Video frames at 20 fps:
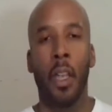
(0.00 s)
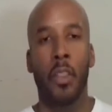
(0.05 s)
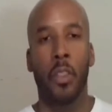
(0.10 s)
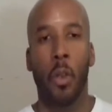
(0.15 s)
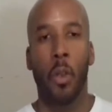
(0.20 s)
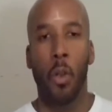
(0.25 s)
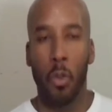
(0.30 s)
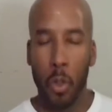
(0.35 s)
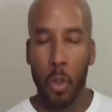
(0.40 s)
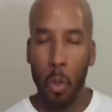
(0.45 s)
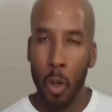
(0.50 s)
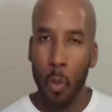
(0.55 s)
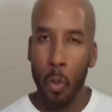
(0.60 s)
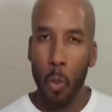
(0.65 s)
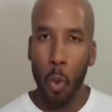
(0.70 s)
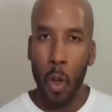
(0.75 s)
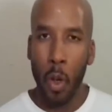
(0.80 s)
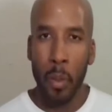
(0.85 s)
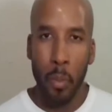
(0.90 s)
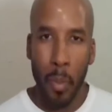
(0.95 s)
So
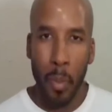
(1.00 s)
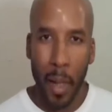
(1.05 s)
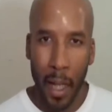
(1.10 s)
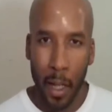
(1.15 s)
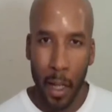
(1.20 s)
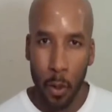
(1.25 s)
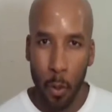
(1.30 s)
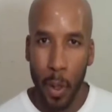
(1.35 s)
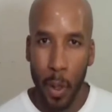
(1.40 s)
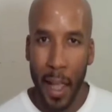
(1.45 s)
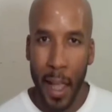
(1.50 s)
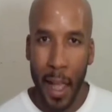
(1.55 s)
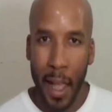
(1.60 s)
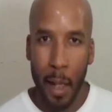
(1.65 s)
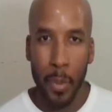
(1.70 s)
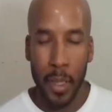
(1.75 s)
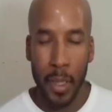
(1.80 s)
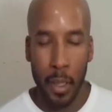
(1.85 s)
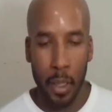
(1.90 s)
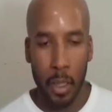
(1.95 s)
during one battle, what
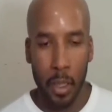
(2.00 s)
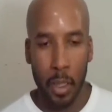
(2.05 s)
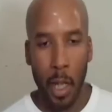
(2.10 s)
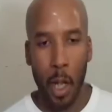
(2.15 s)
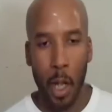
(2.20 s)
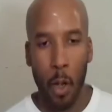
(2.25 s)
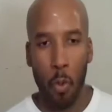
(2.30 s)
happens is